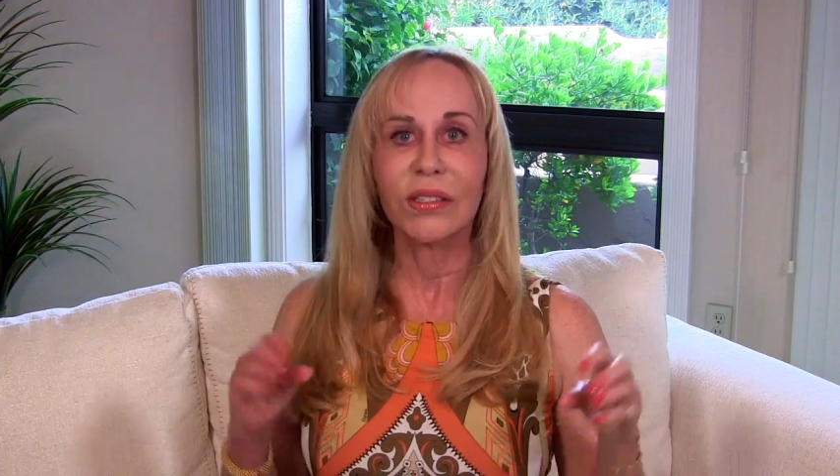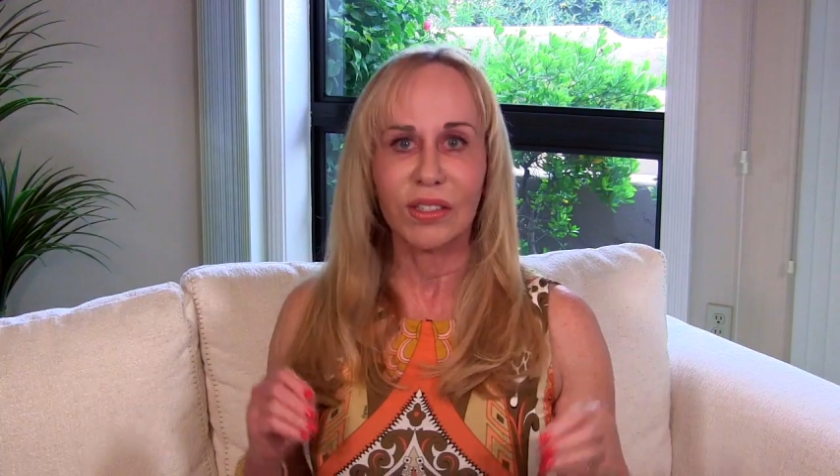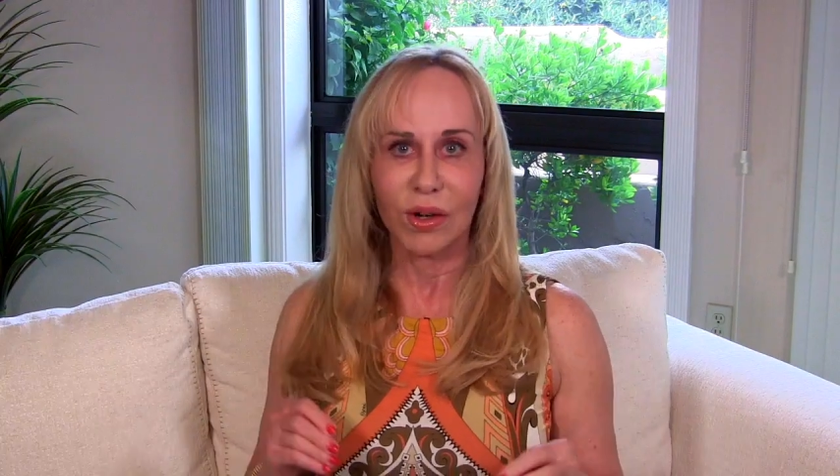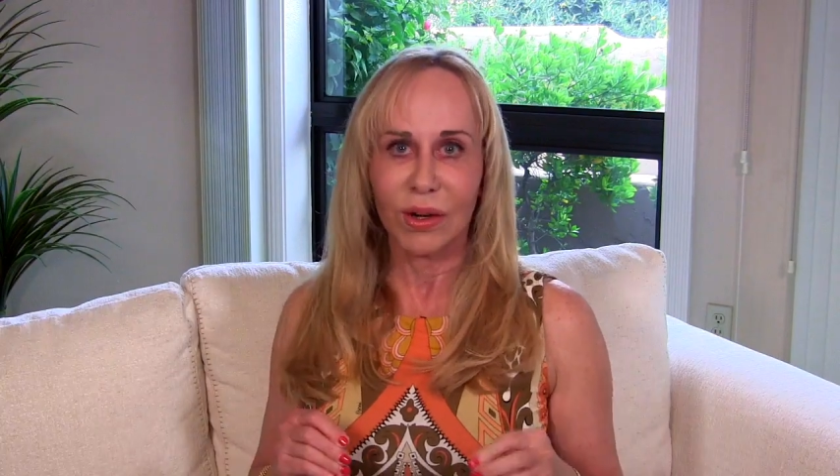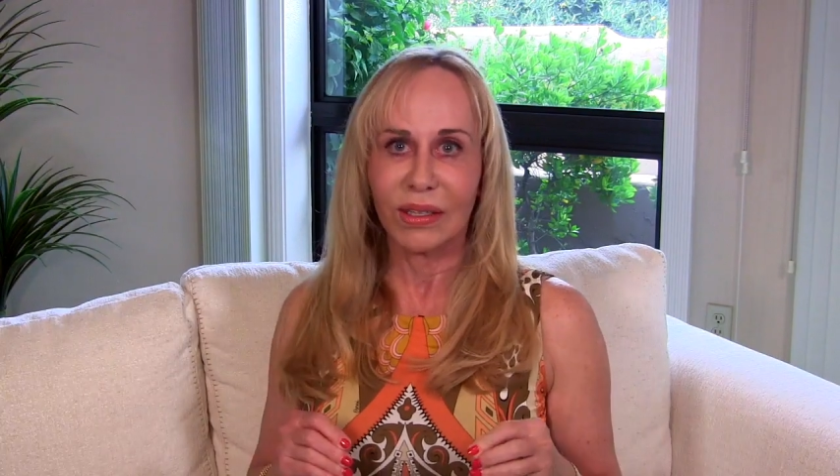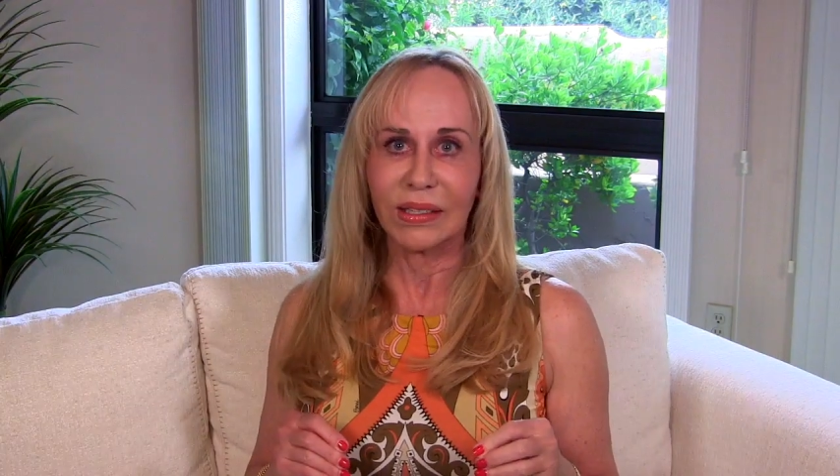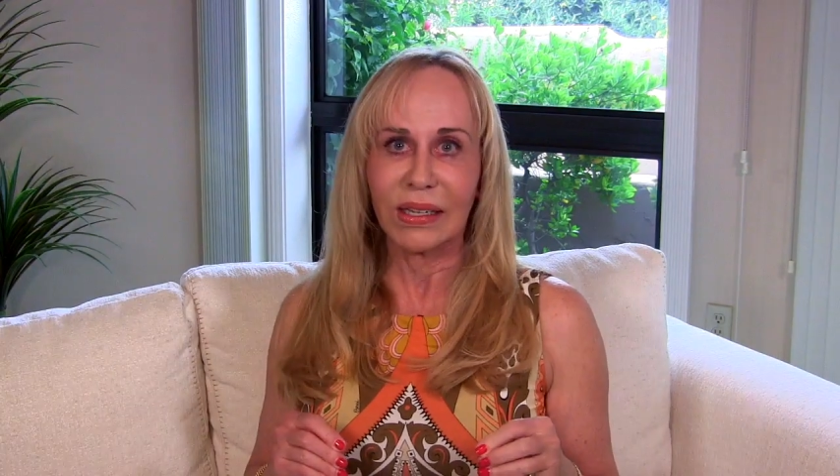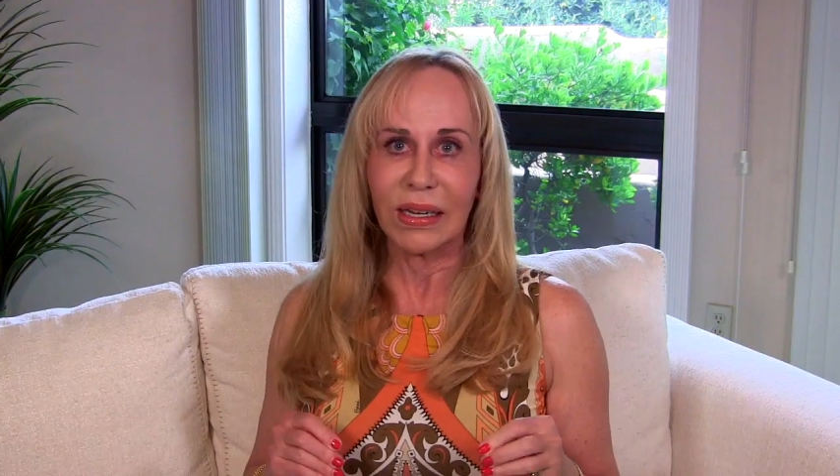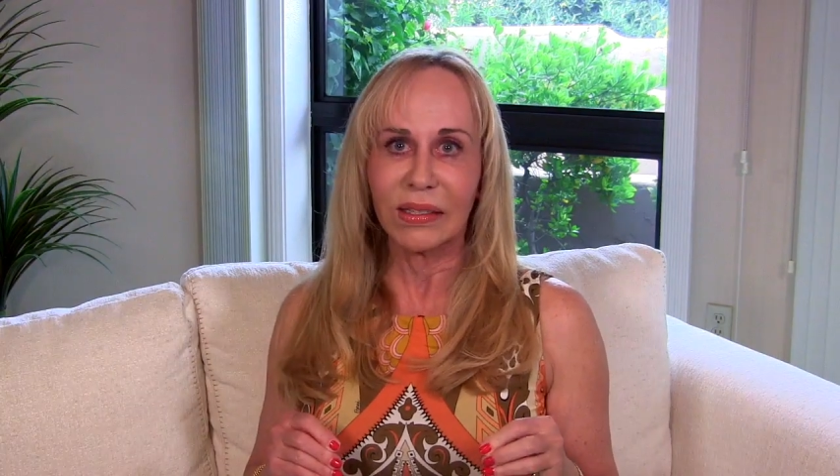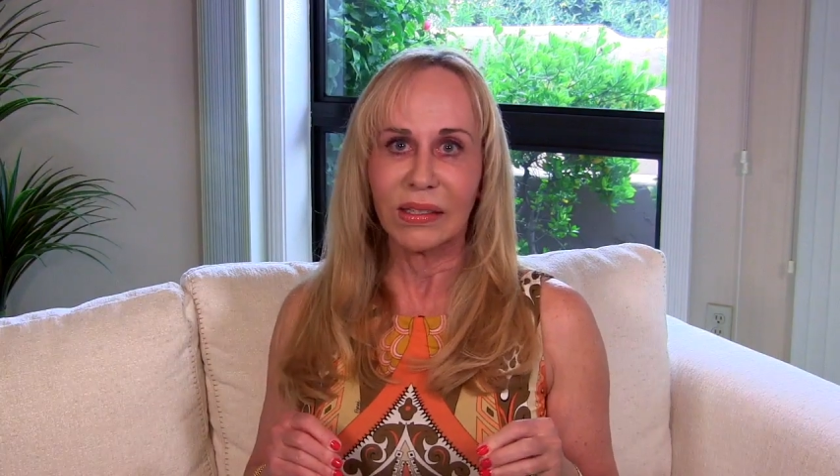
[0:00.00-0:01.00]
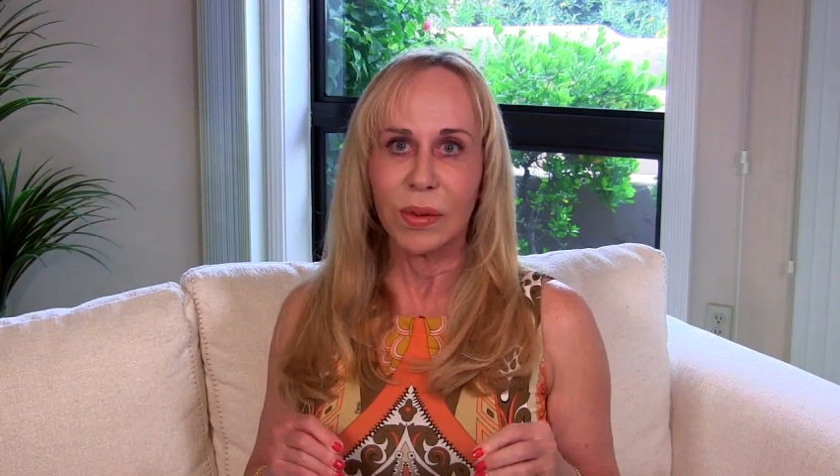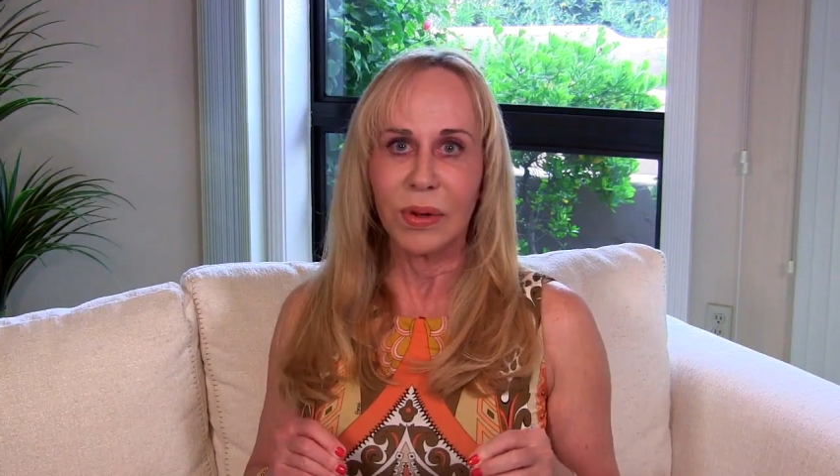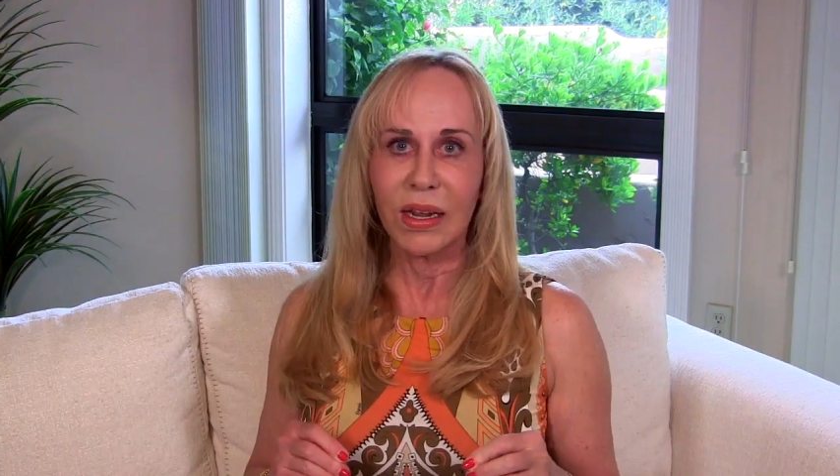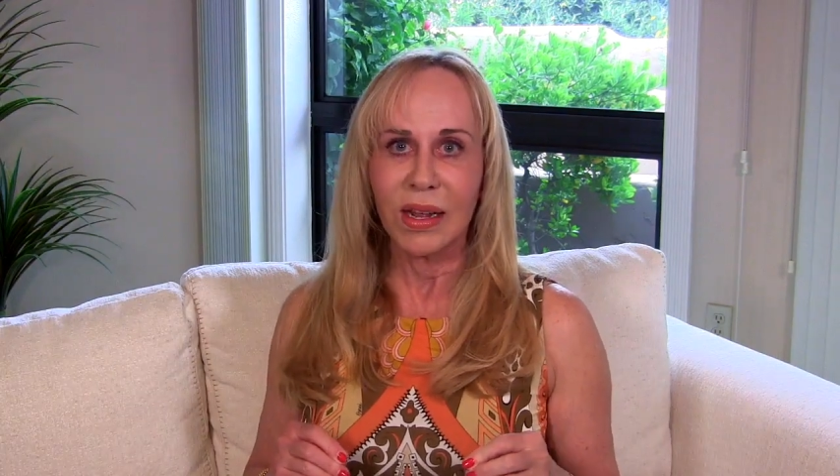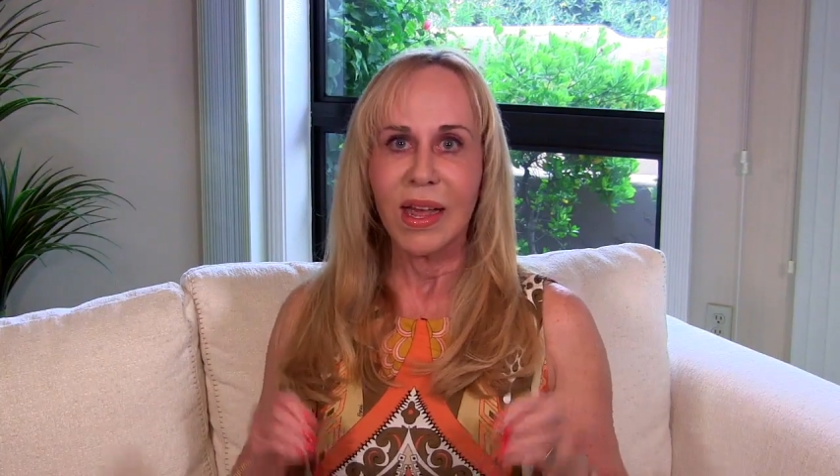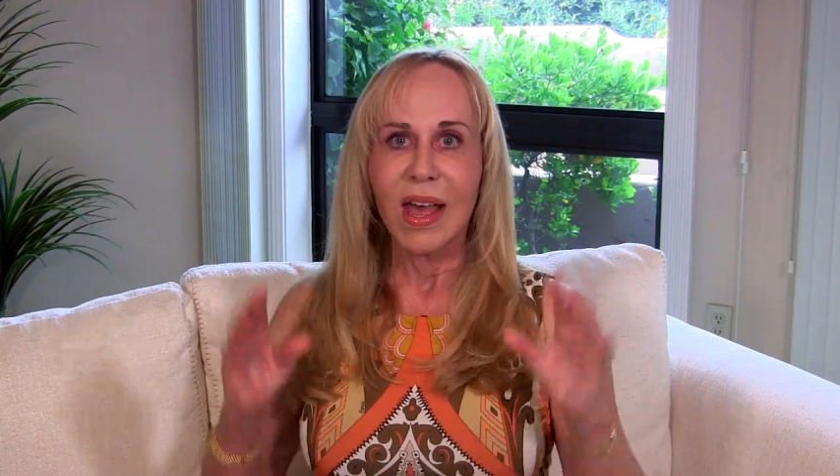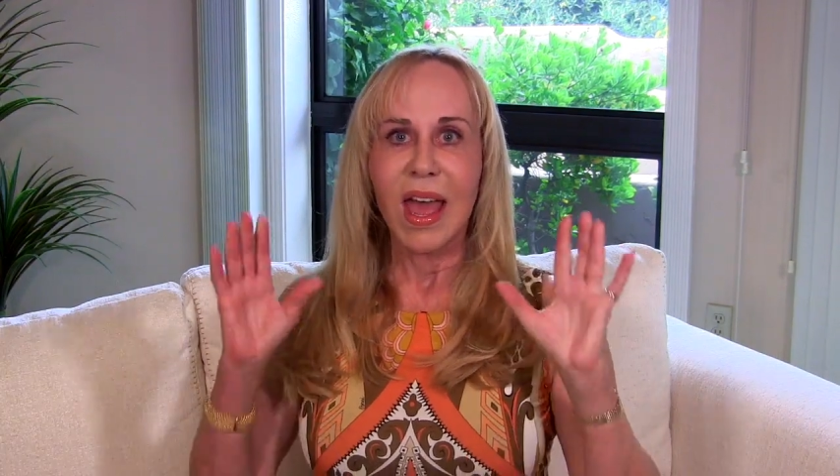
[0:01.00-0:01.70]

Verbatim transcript: started seeing somebody